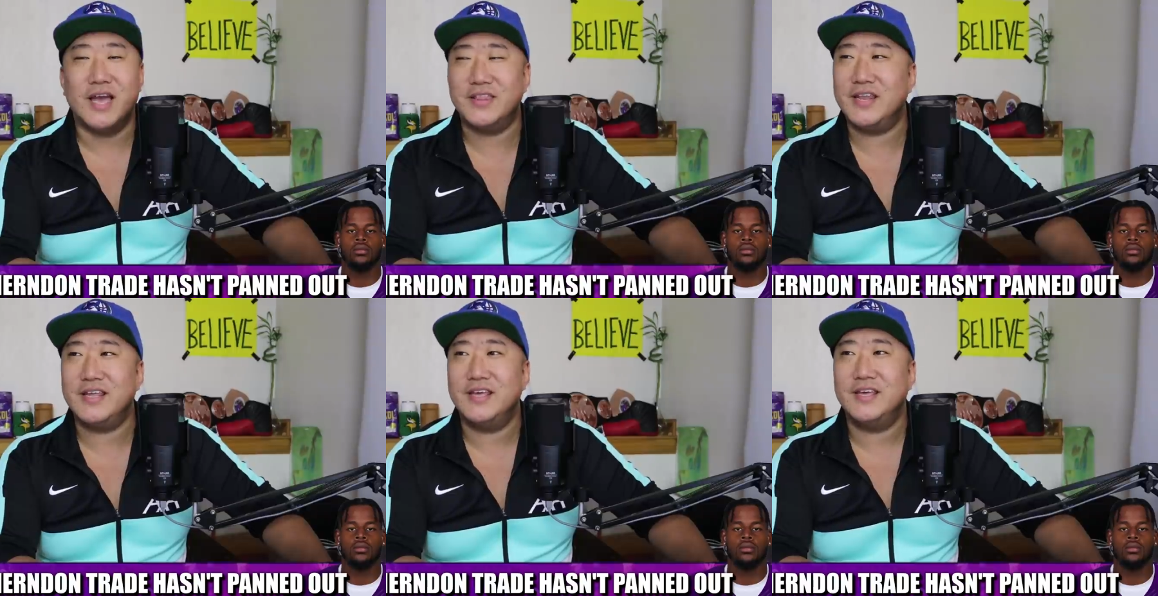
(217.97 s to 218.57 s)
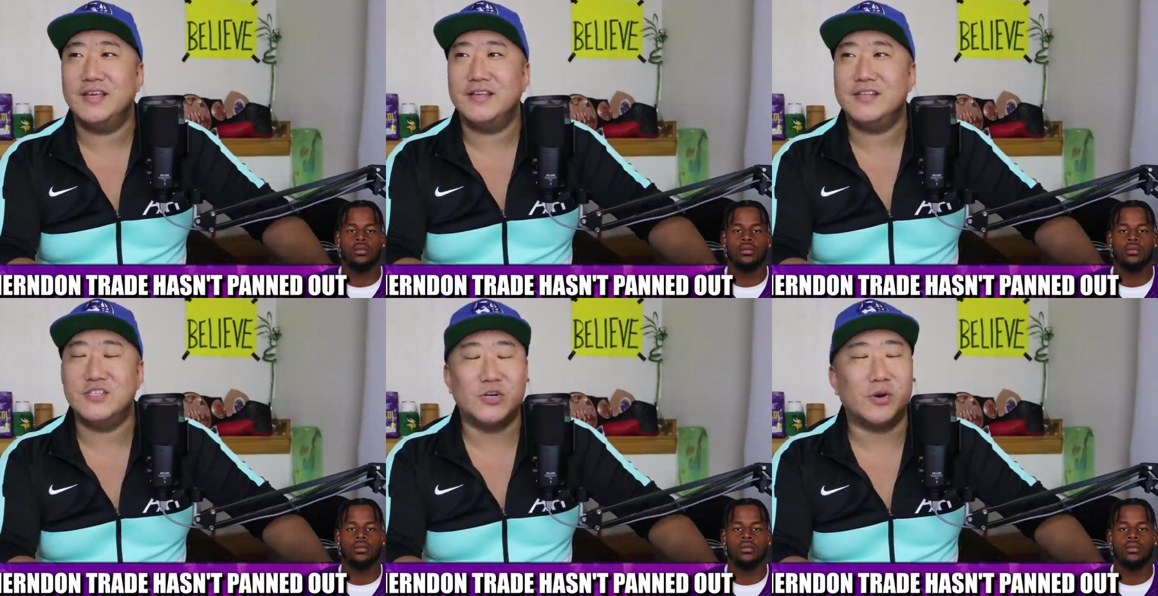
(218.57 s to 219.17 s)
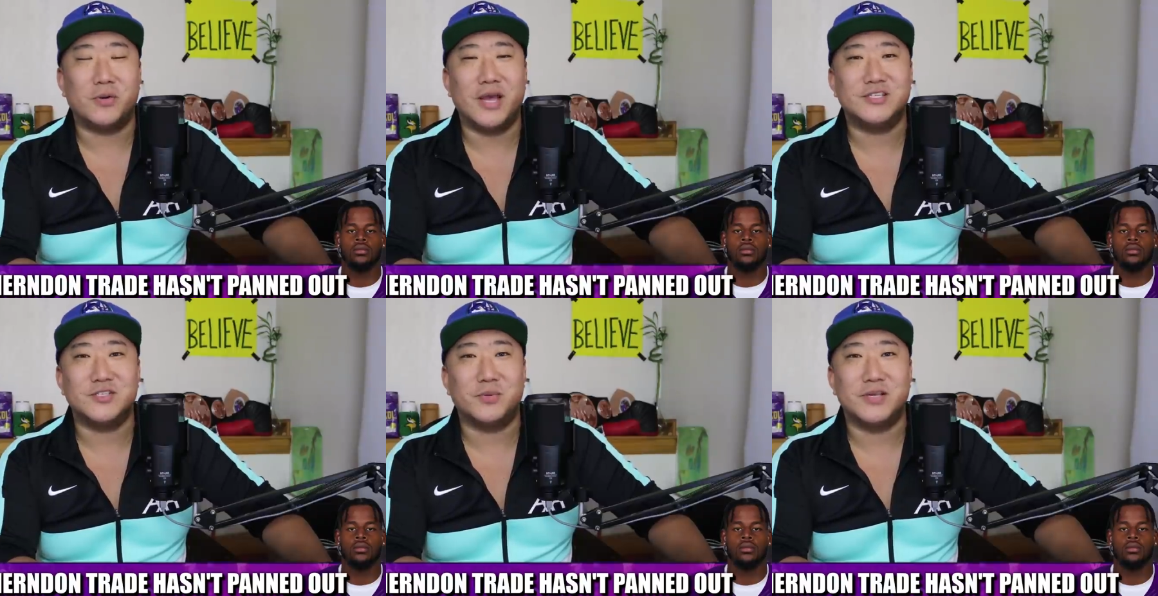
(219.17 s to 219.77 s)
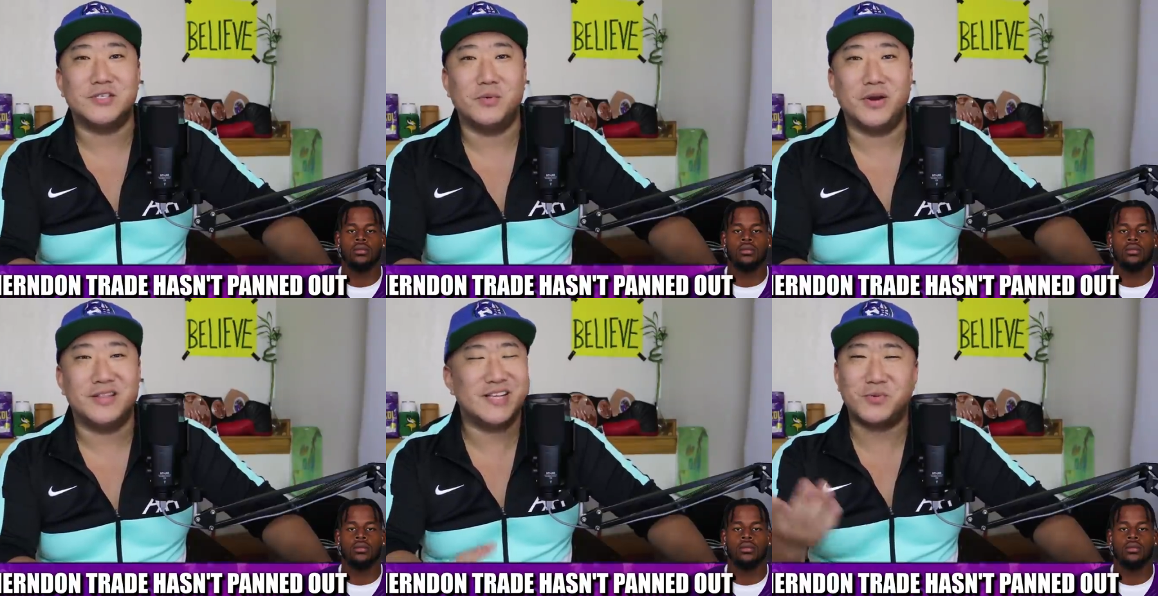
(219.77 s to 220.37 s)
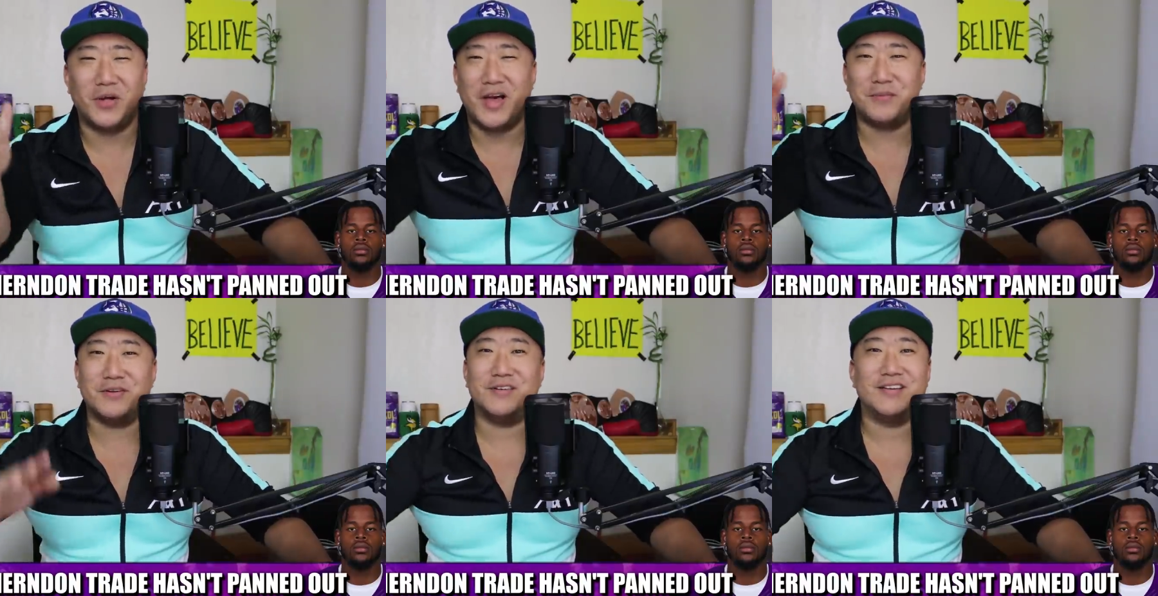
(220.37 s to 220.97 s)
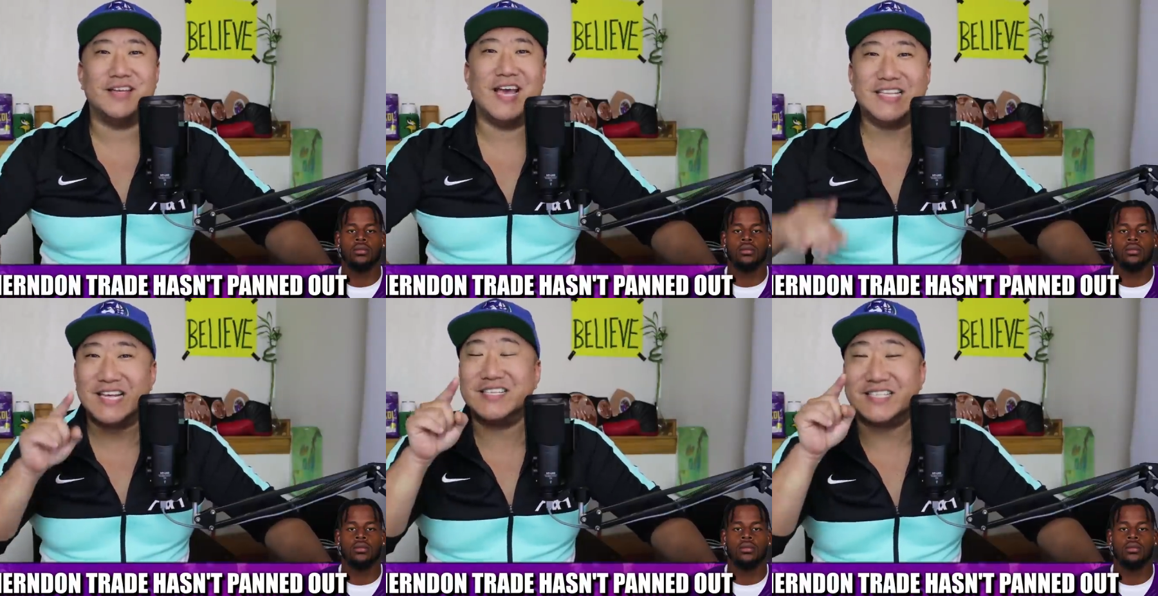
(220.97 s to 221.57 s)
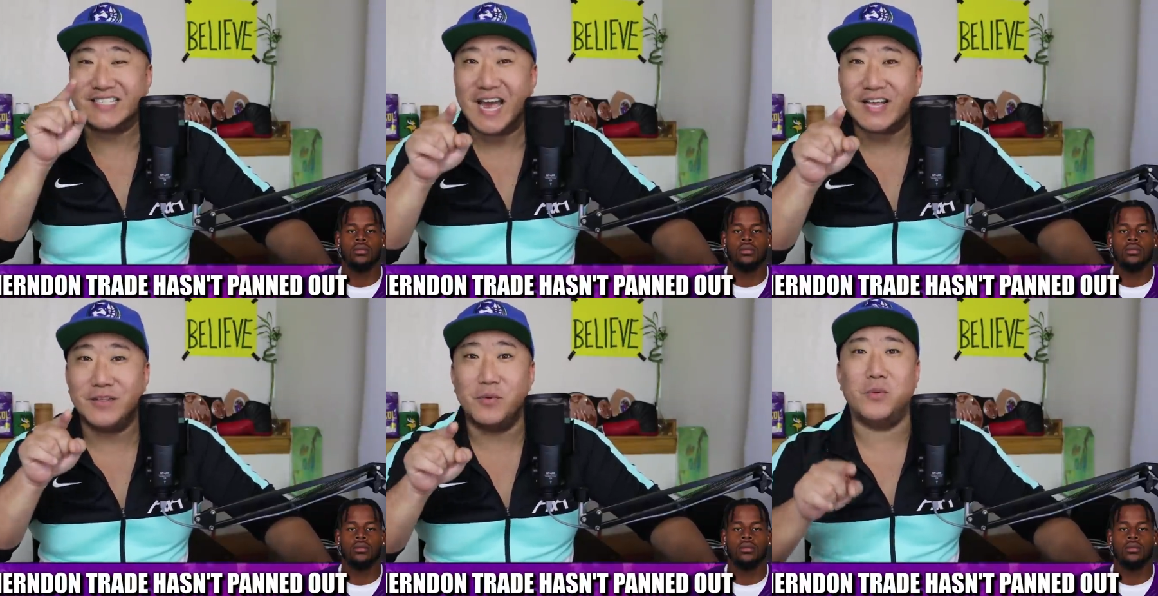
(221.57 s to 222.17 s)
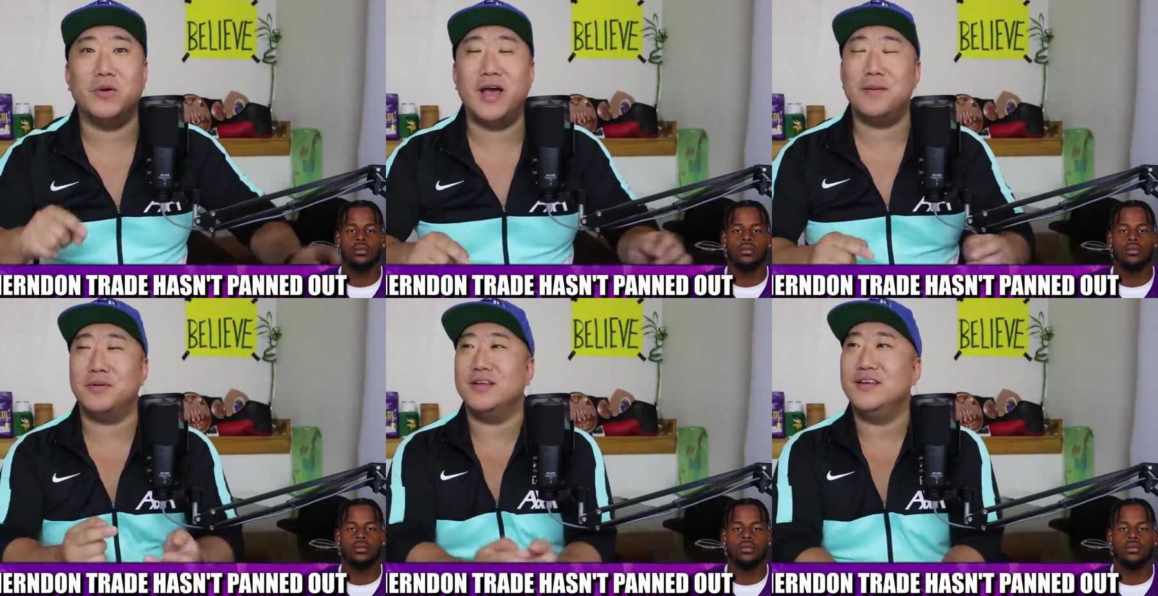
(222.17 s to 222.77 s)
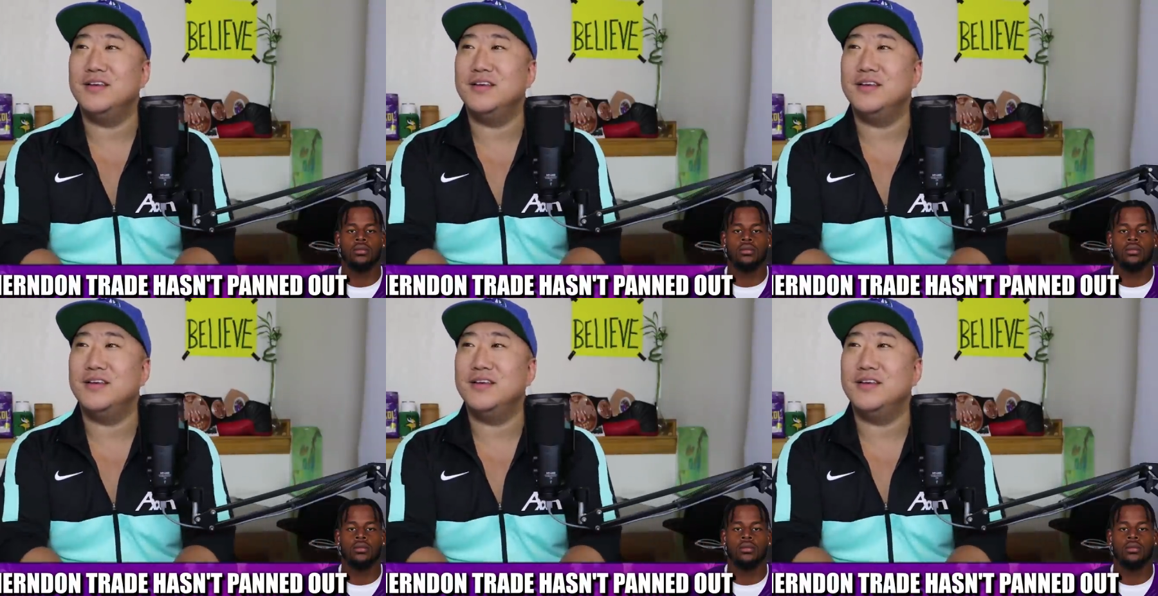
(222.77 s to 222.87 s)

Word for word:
Speaker 1: And then zero catches the rest of the way. That's what will happen. Hey, that's exactly what will happen.